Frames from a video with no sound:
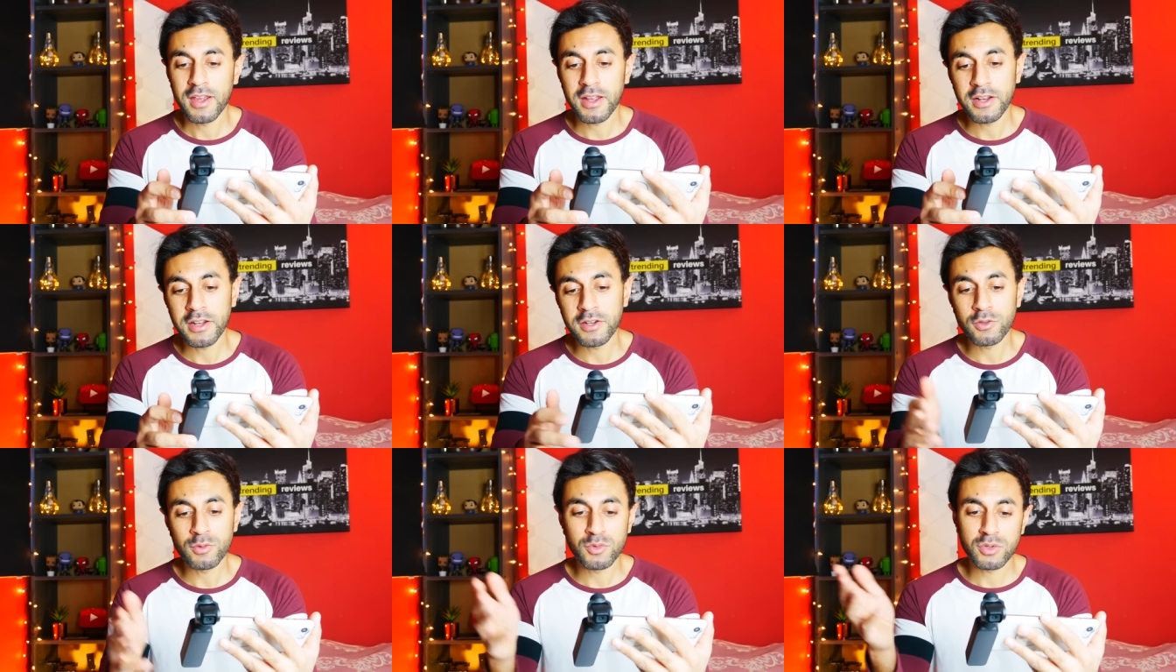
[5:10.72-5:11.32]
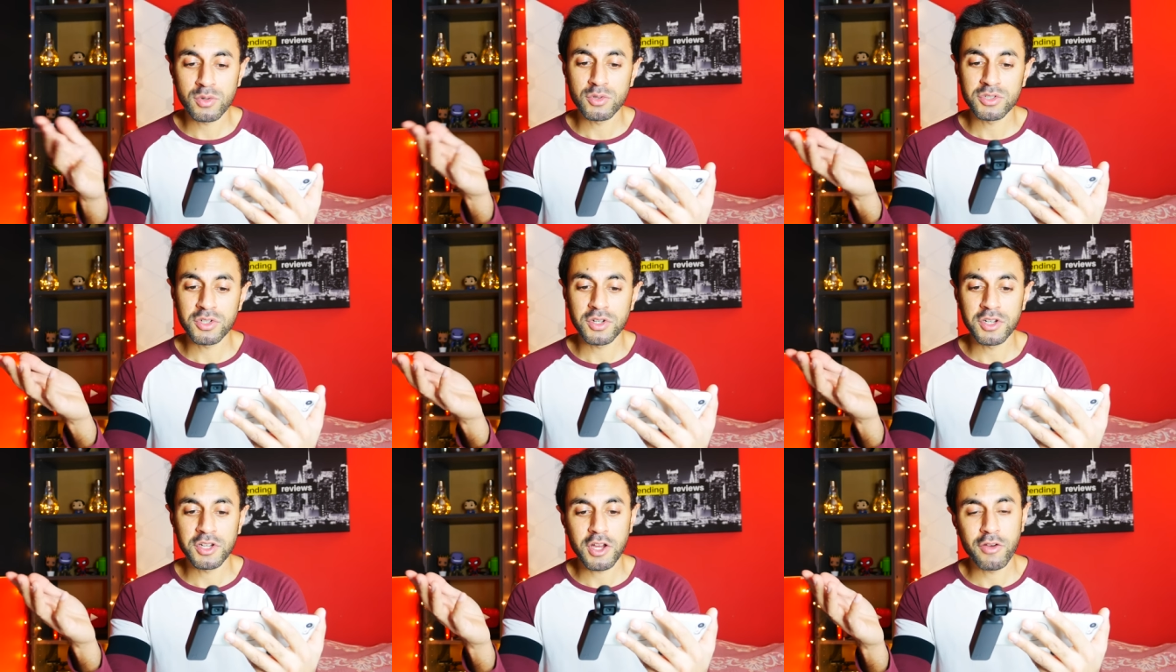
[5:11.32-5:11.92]
and then I'm
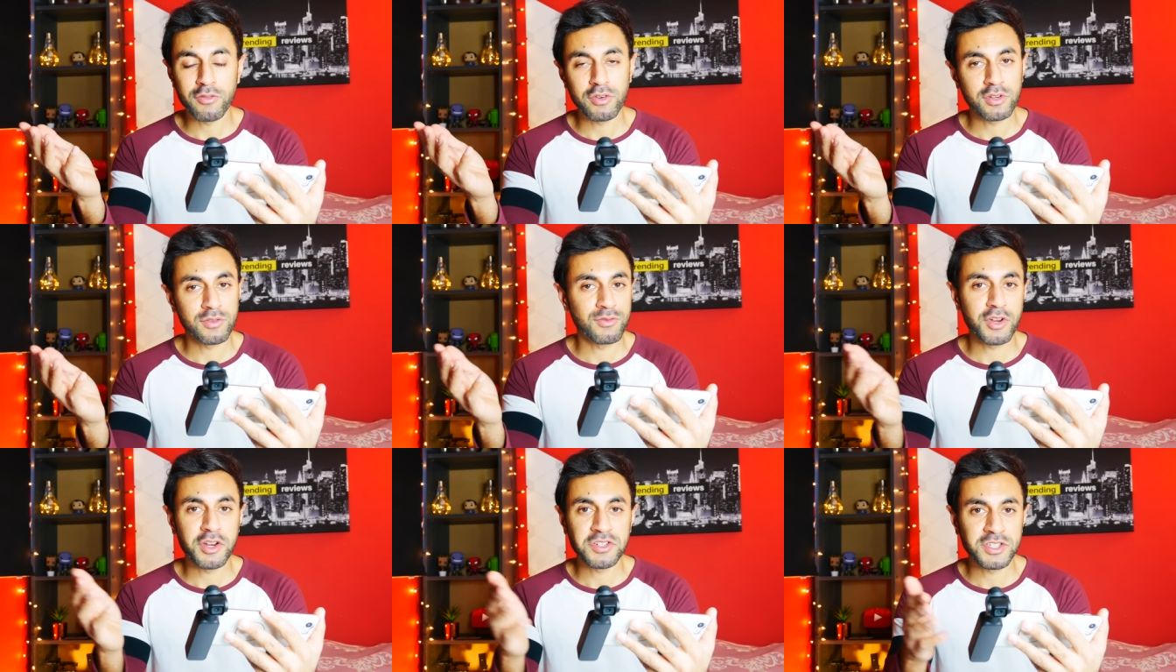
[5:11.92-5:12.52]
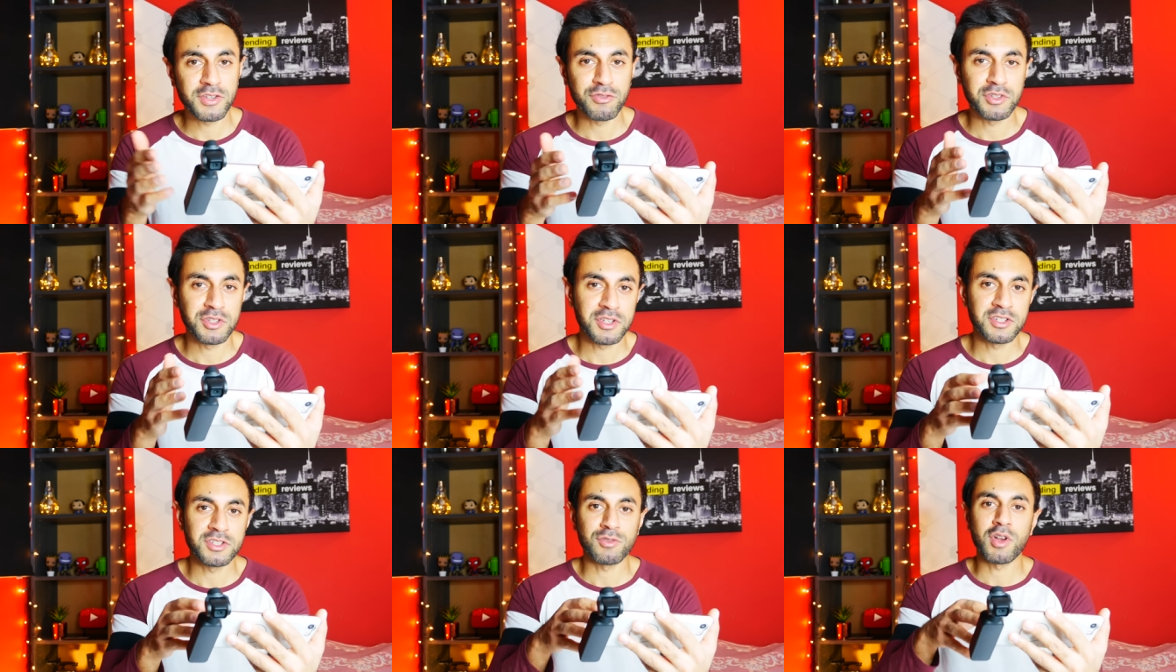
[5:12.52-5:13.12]
also going to cover various different
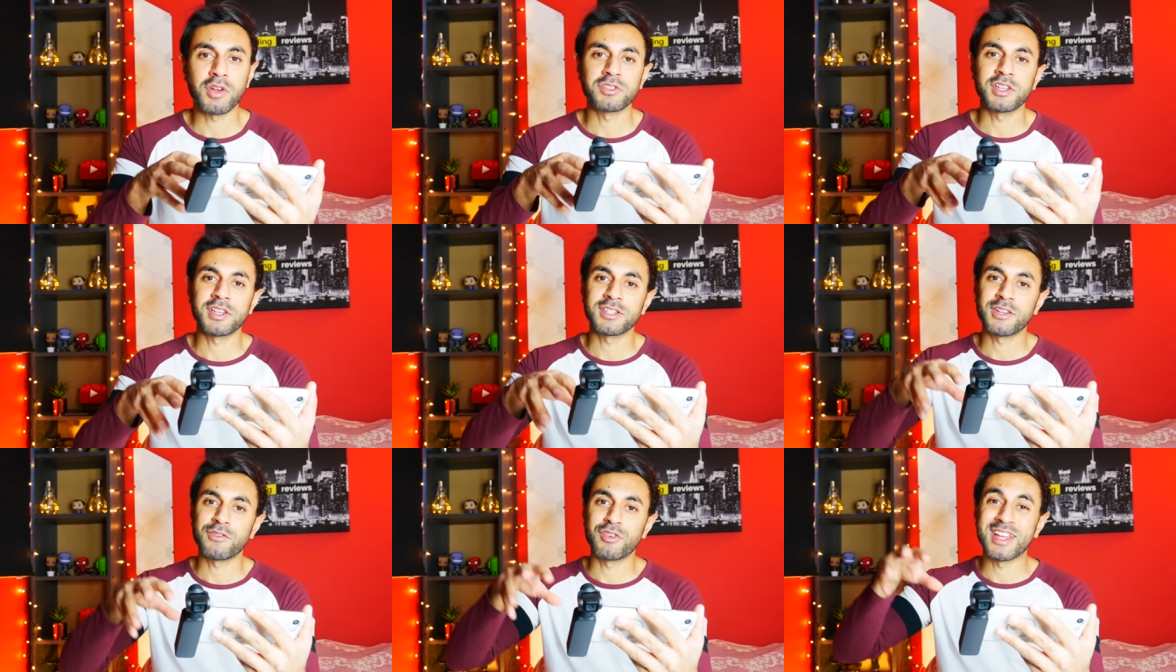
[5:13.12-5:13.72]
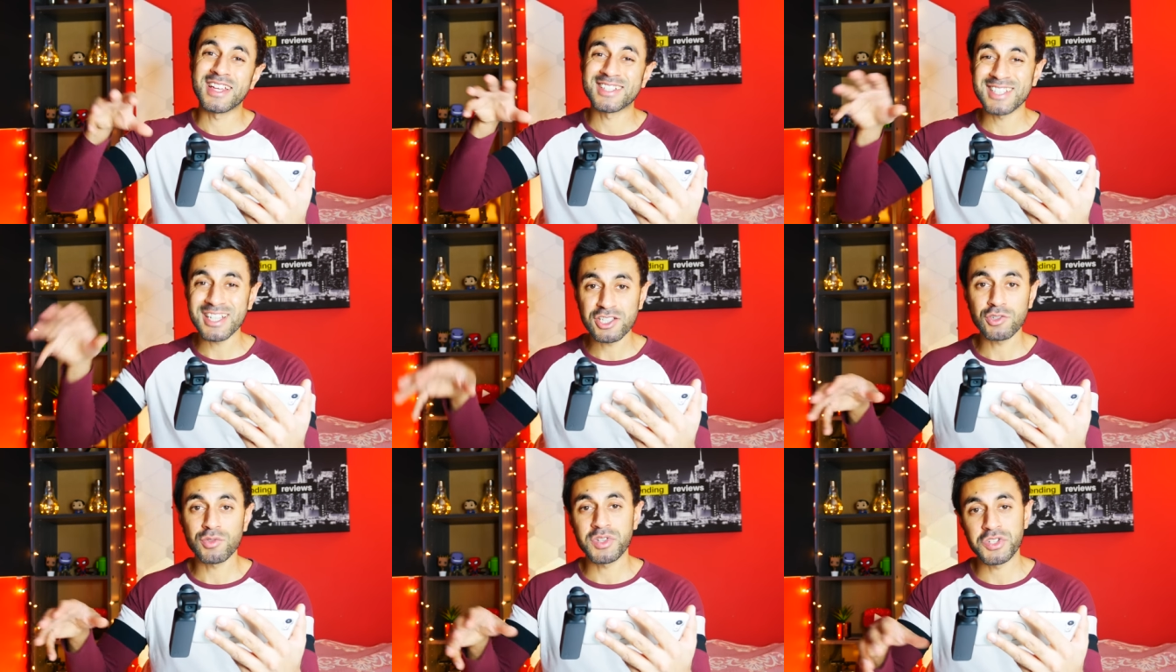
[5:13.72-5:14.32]
things around the different
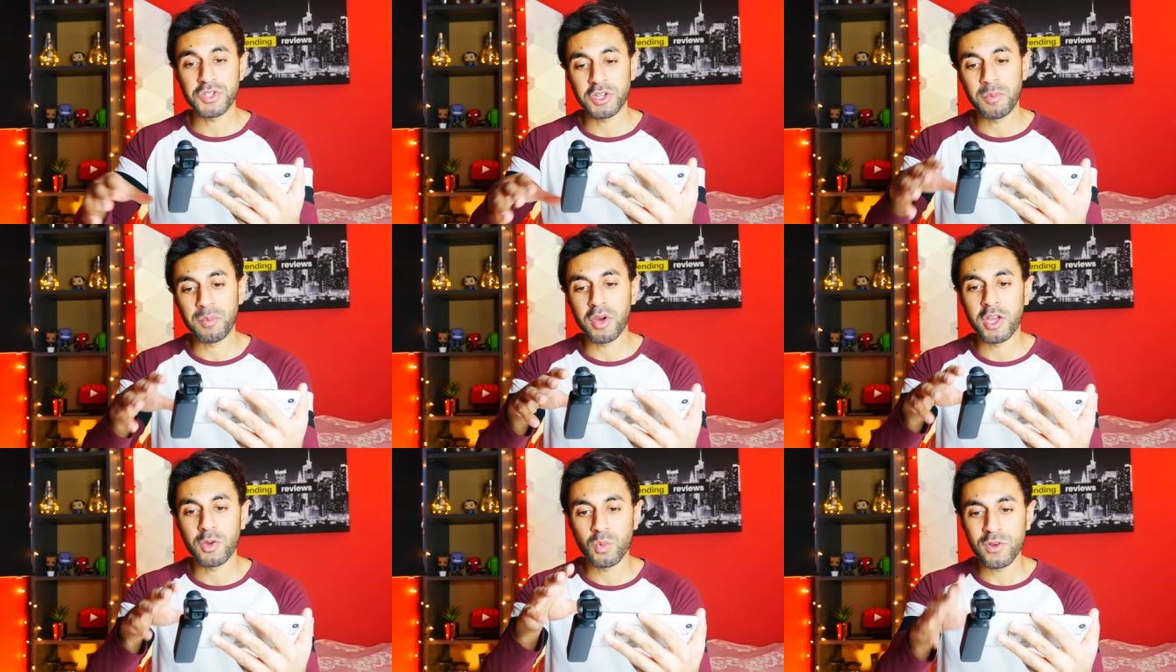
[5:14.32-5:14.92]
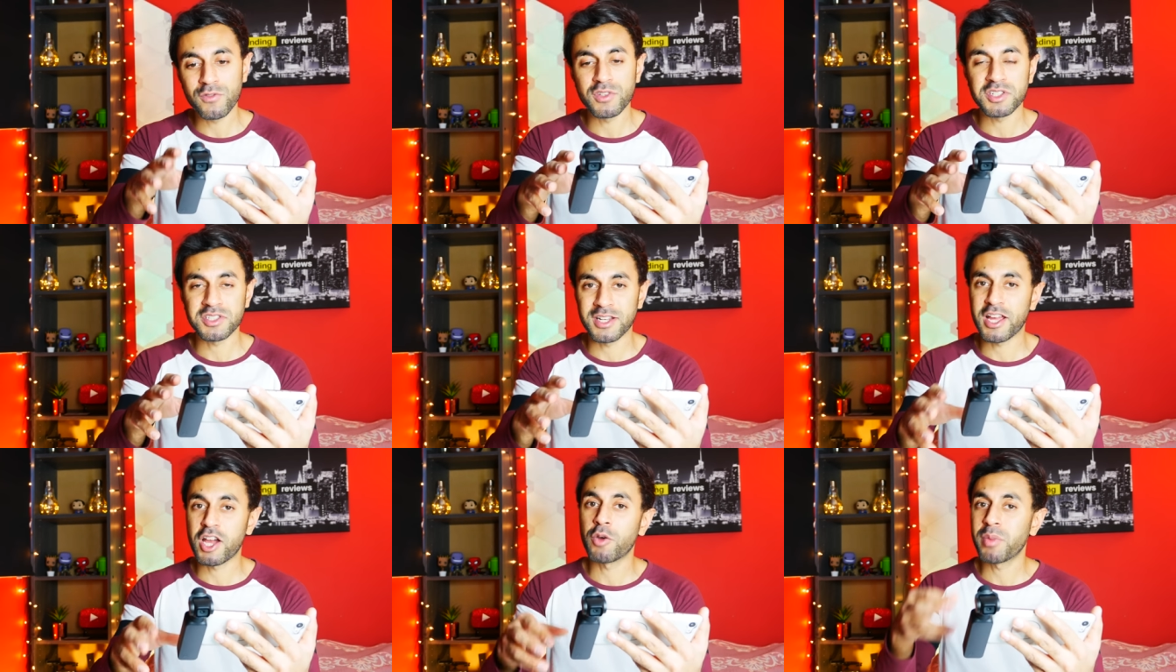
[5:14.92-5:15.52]
accessories you can buy with
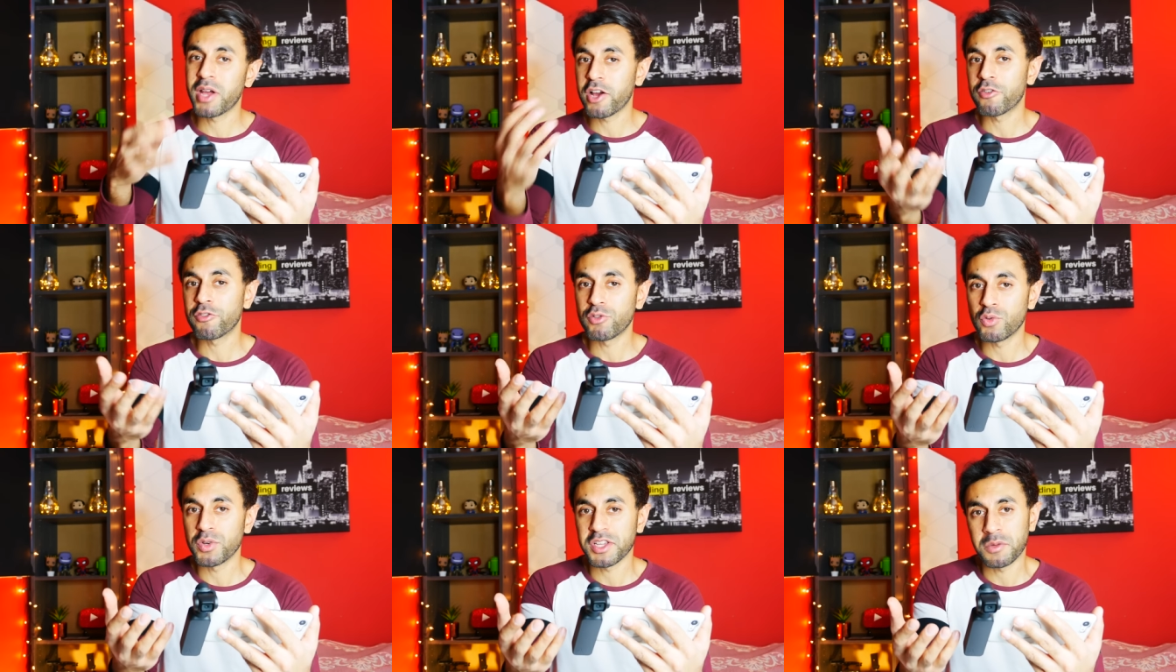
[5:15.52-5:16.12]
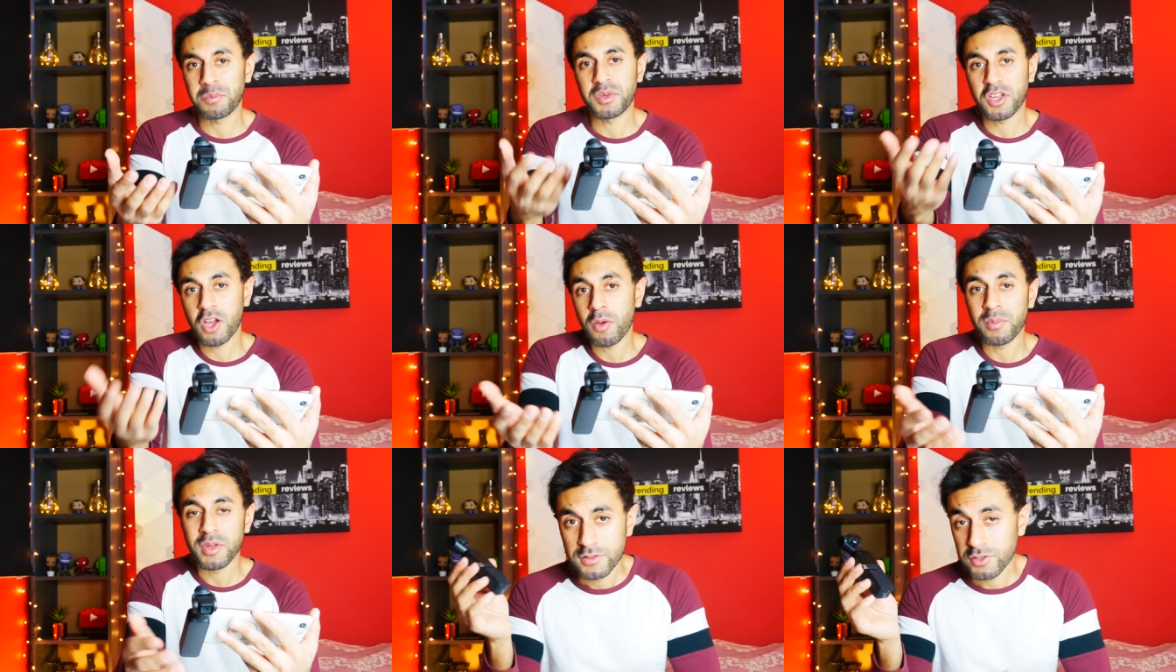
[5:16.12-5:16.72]
this and how powerful it can become.